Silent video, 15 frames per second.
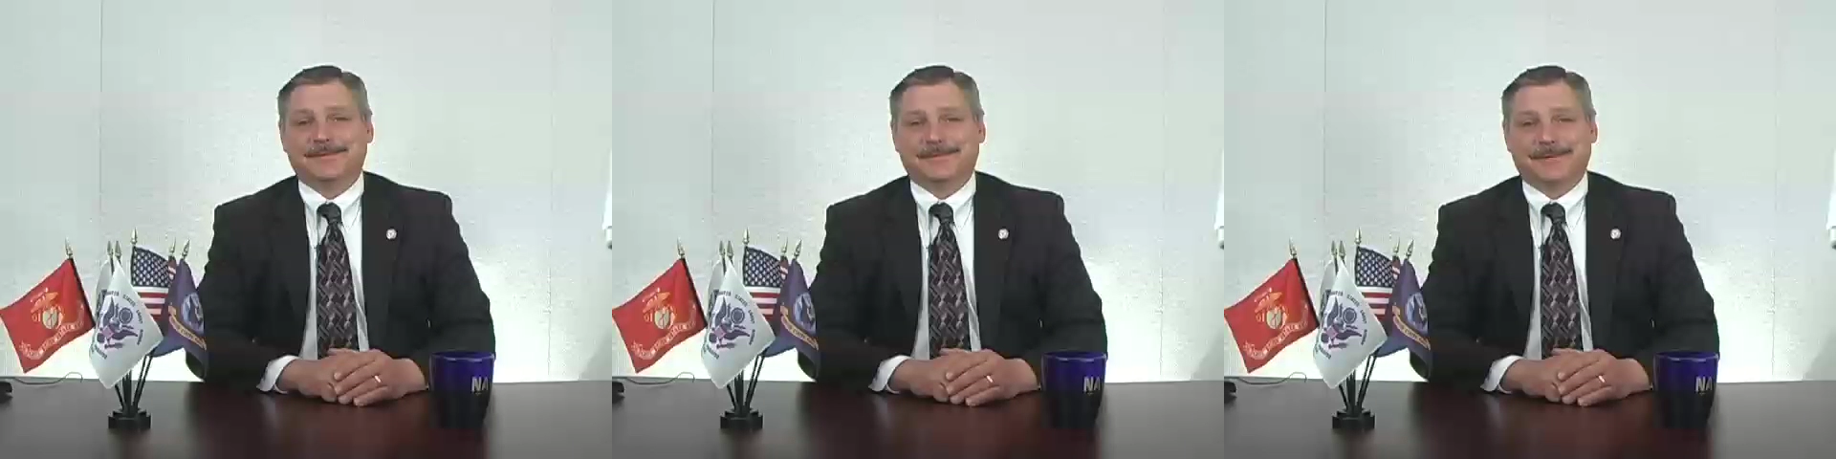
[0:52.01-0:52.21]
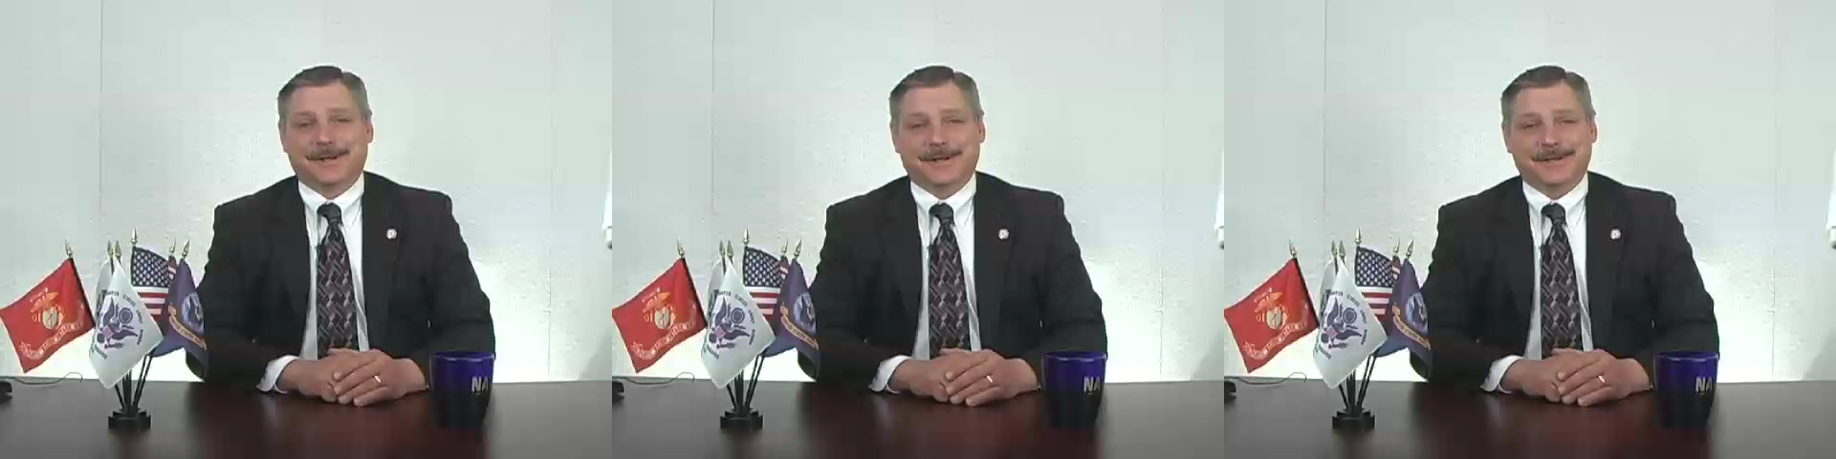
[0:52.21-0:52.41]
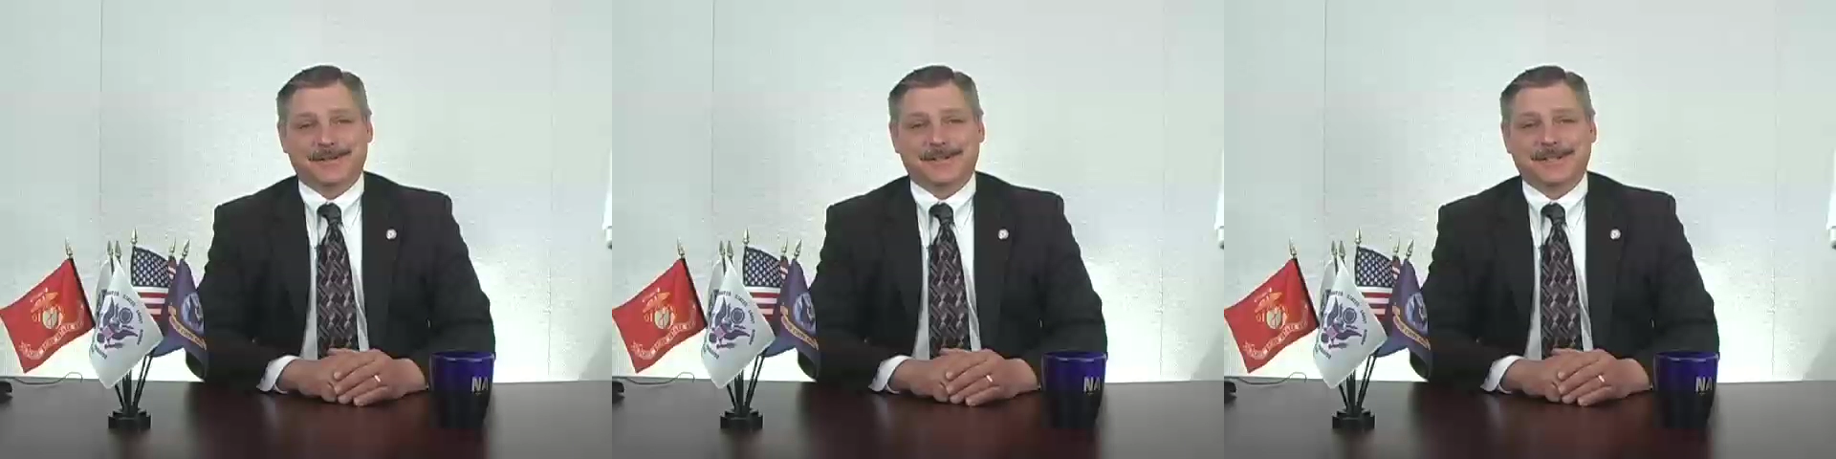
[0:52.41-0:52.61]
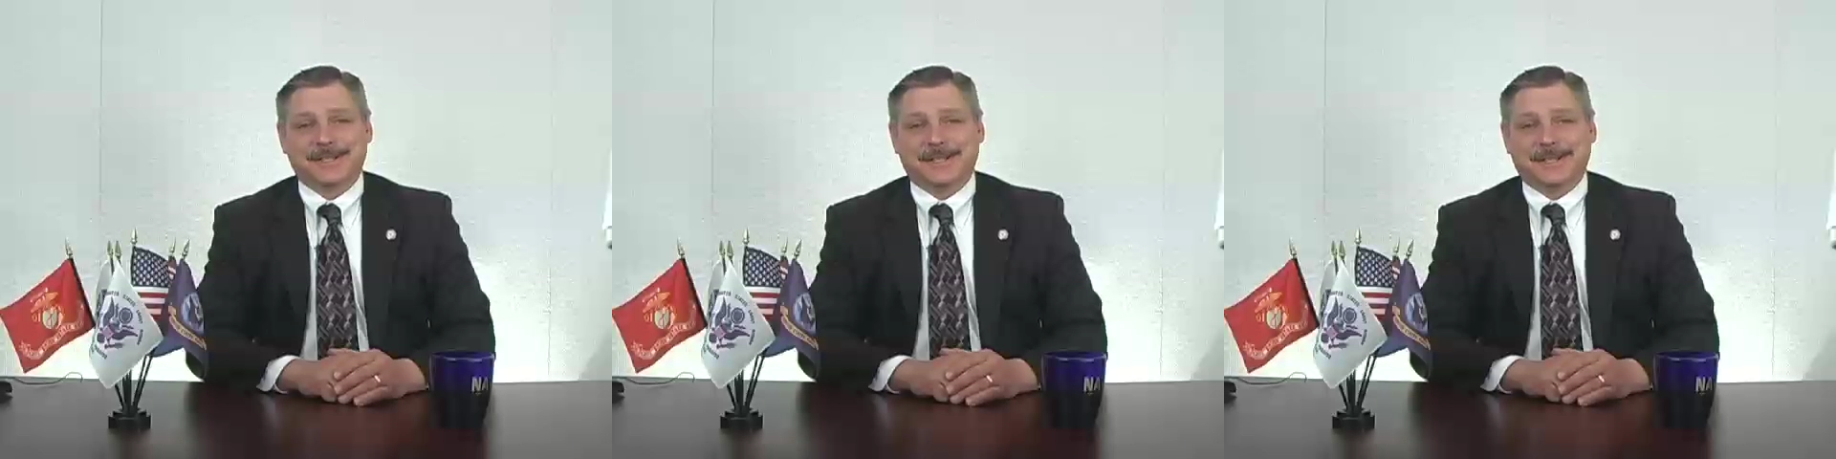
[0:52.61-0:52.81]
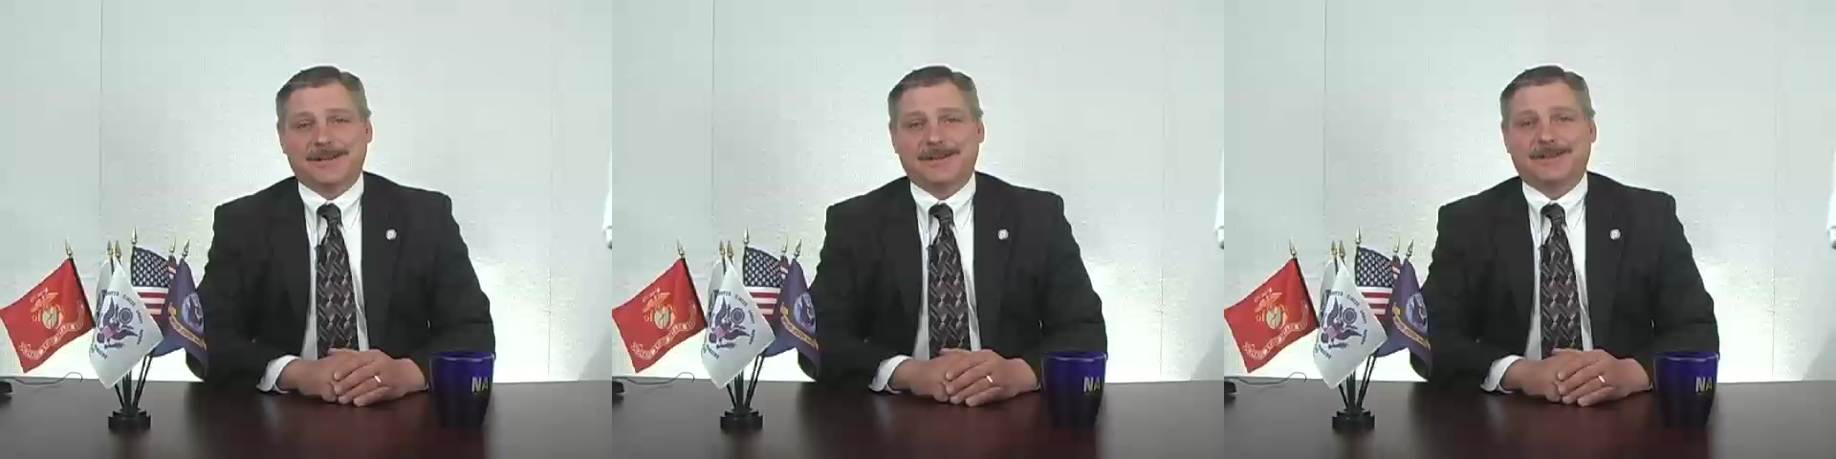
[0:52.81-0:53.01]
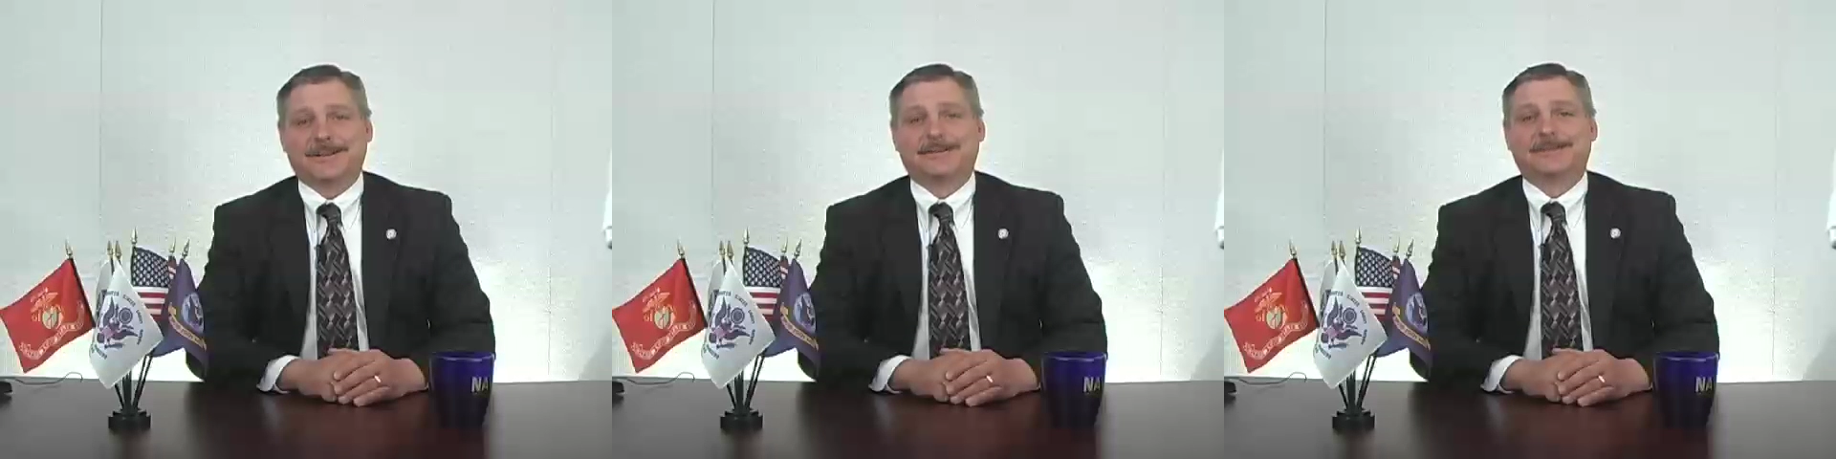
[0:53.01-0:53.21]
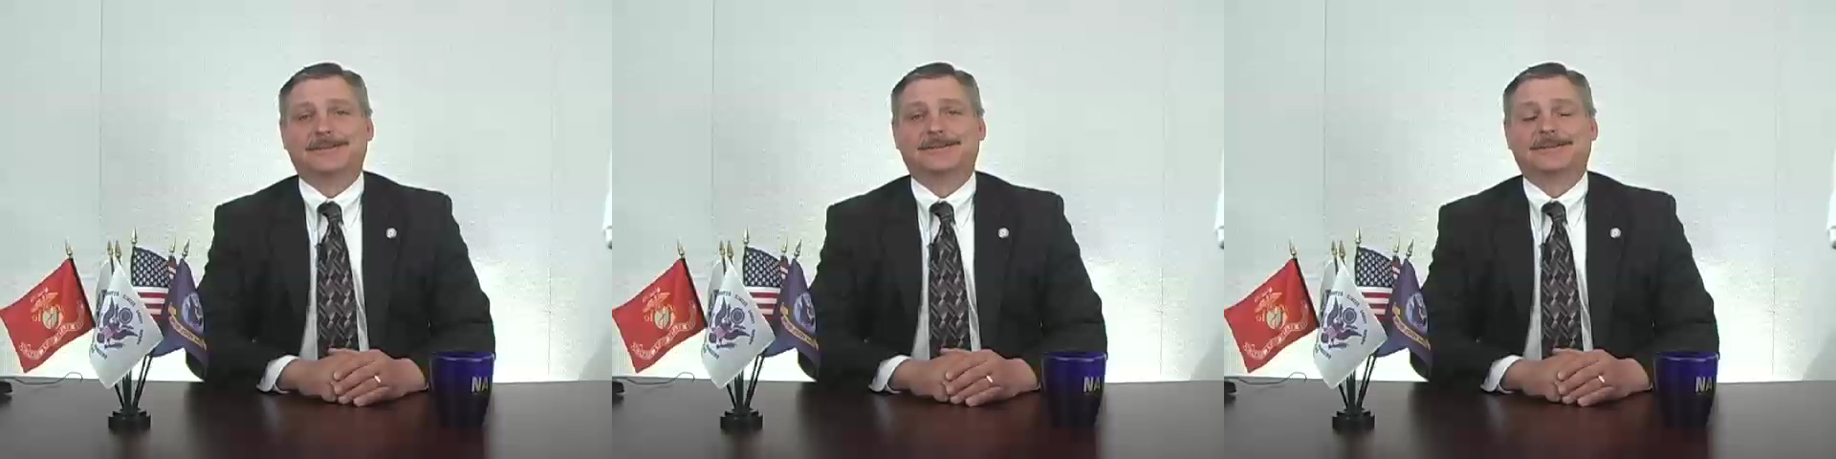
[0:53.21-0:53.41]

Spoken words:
running a CDL